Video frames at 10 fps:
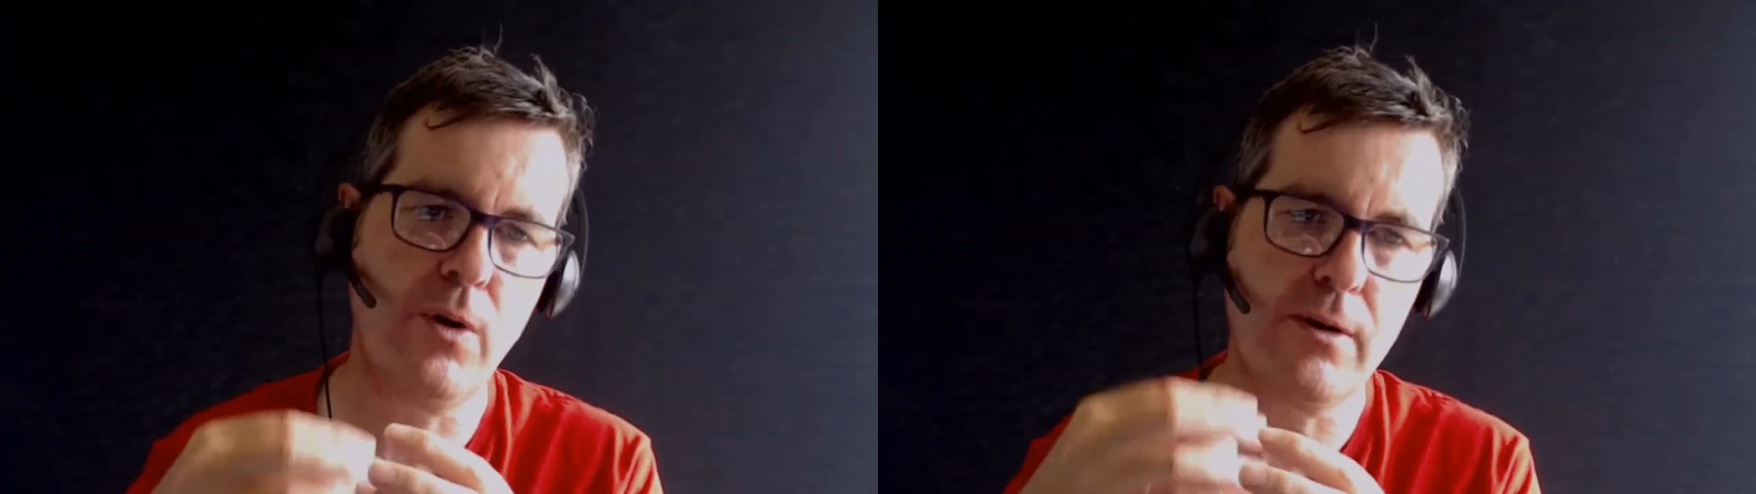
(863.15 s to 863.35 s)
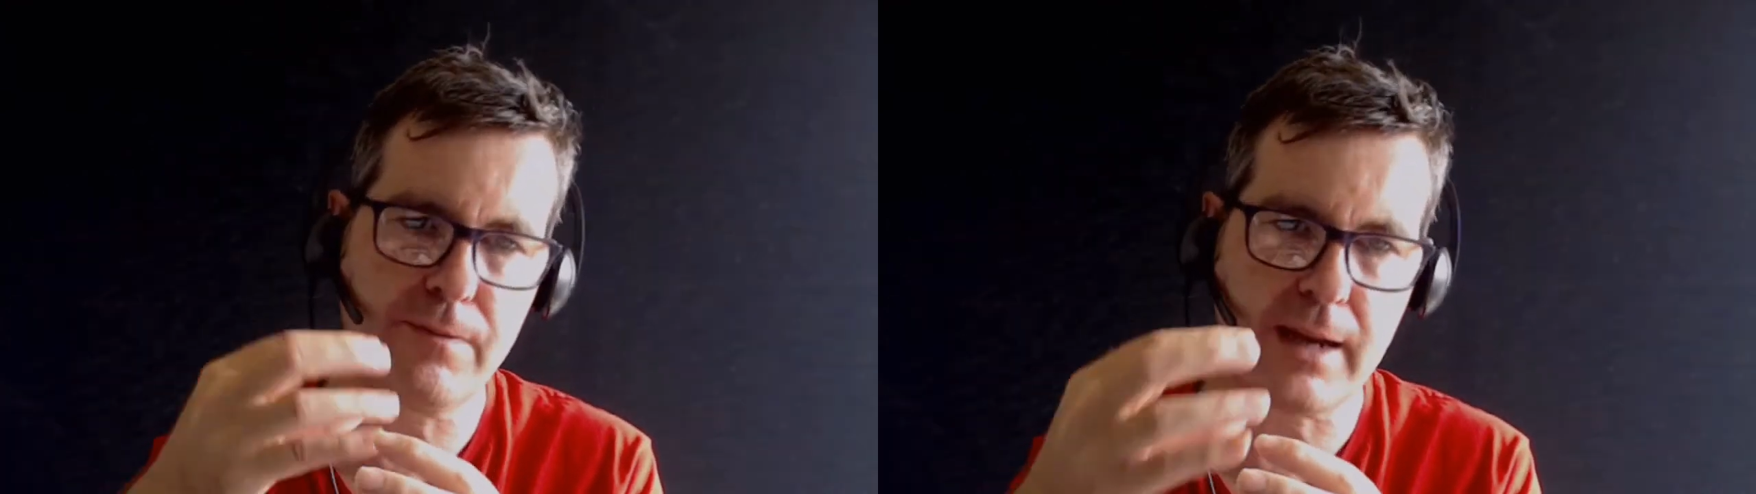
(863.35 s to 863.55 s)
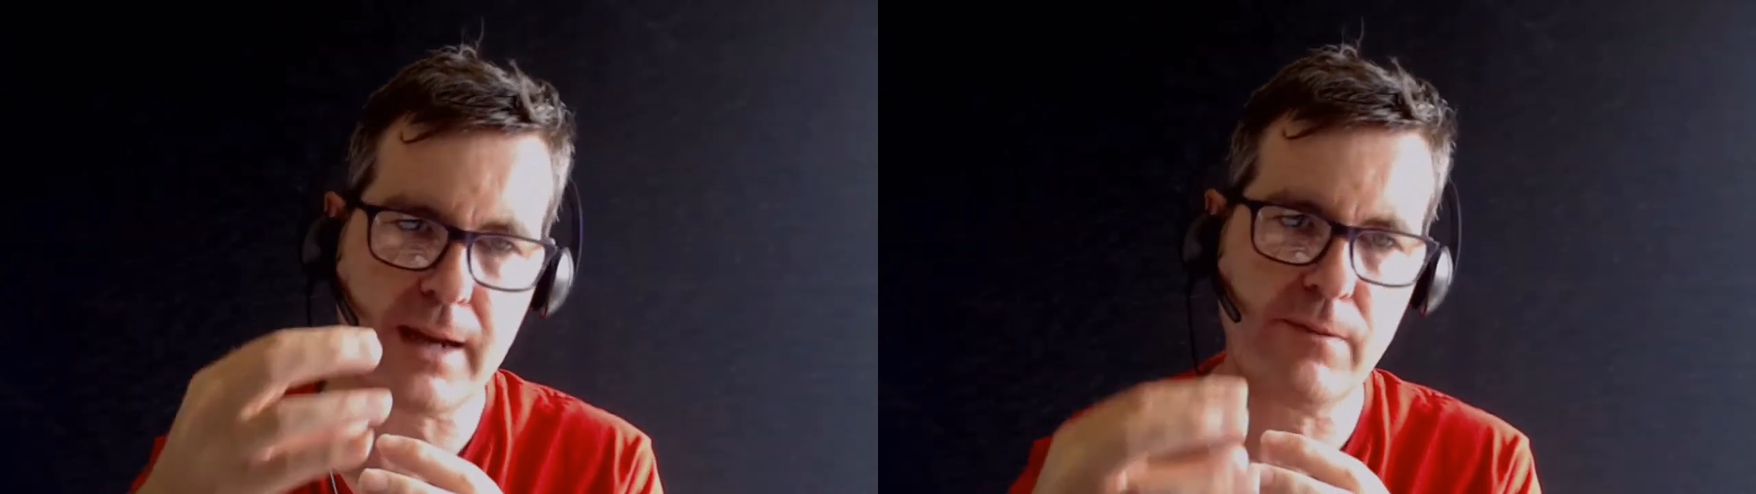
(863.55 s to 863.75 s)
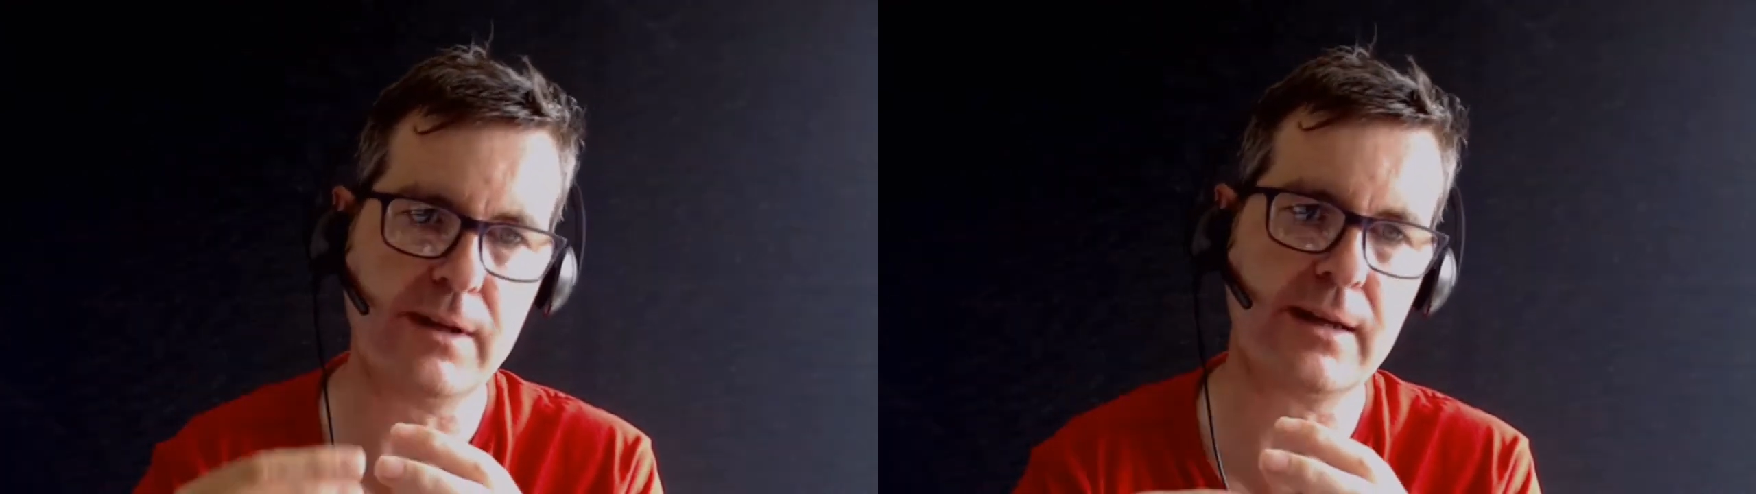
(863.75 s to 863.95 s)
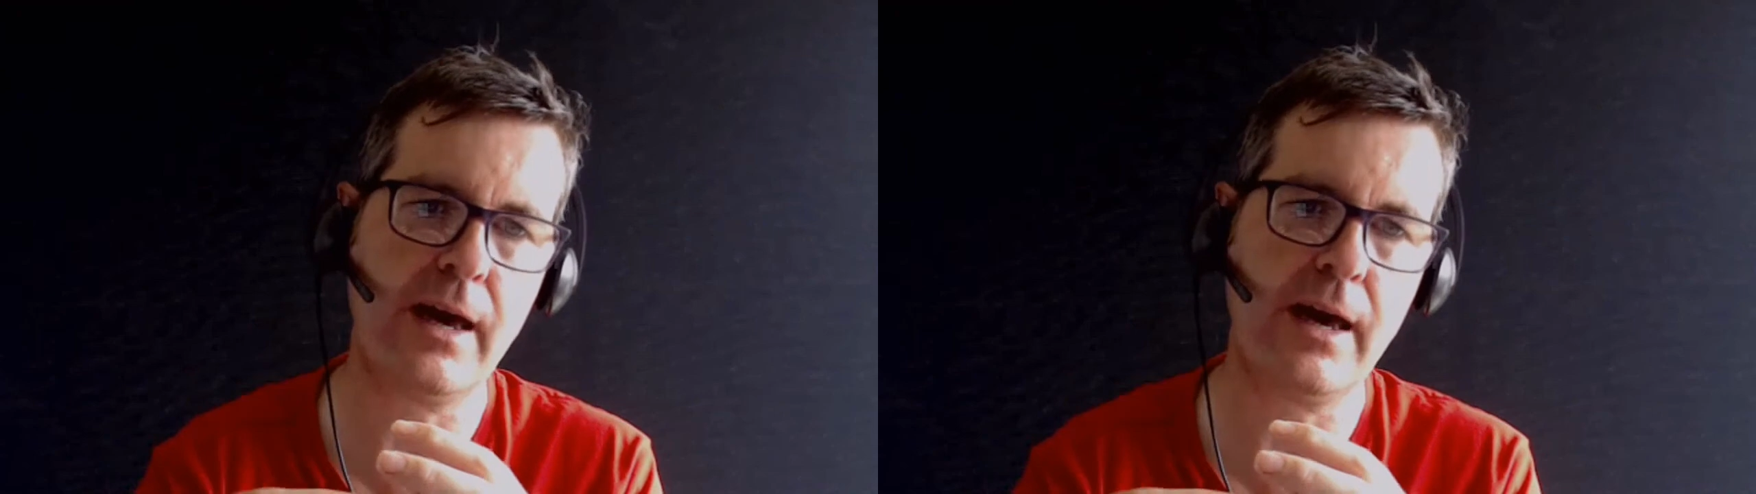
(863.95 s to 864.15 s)
more
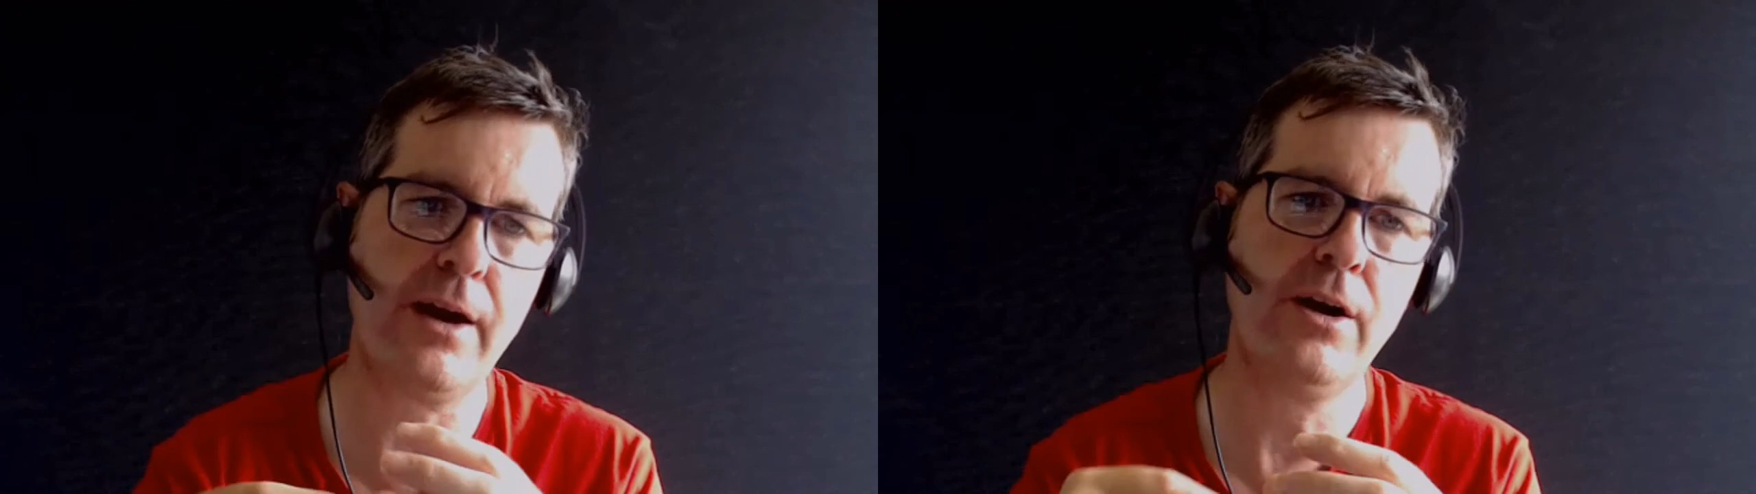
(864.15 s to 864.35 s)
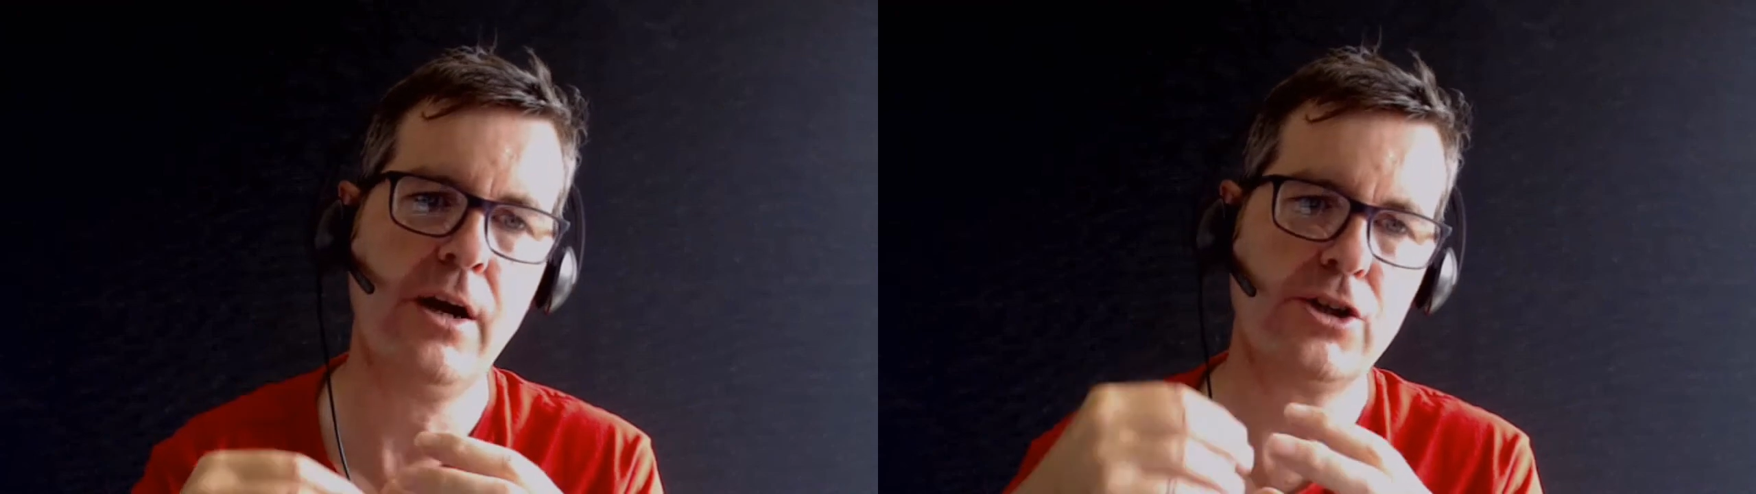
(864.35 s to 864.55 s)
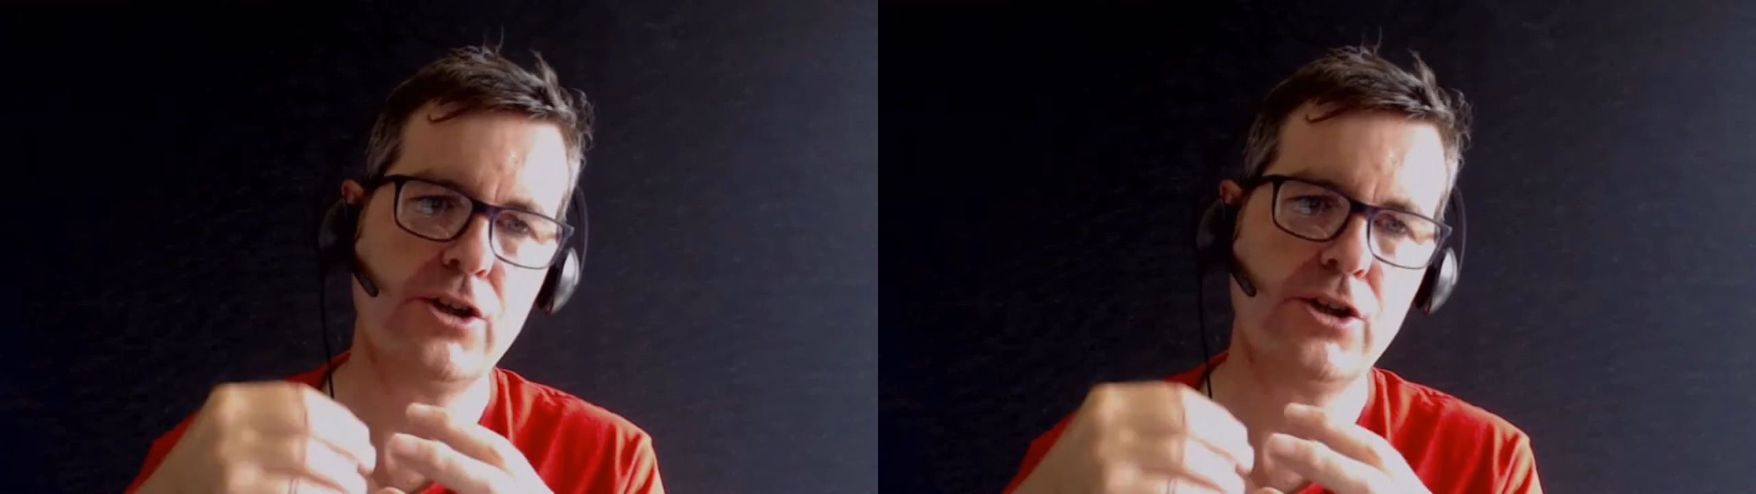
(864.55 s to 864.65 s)
effectively together